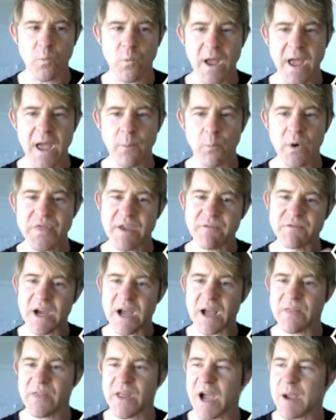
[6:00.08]
what they've
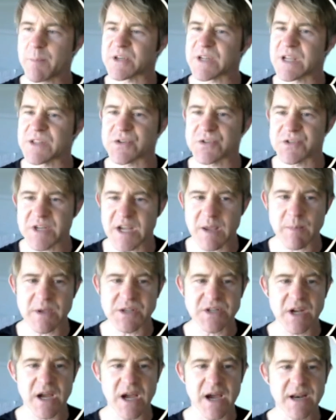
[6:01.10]
done, the Hypertensor team
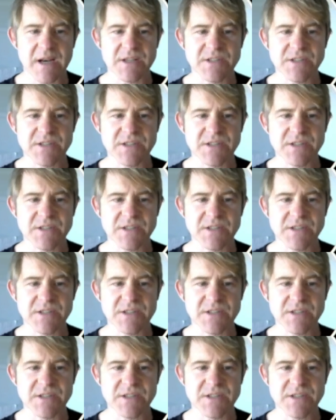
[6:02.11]
has done,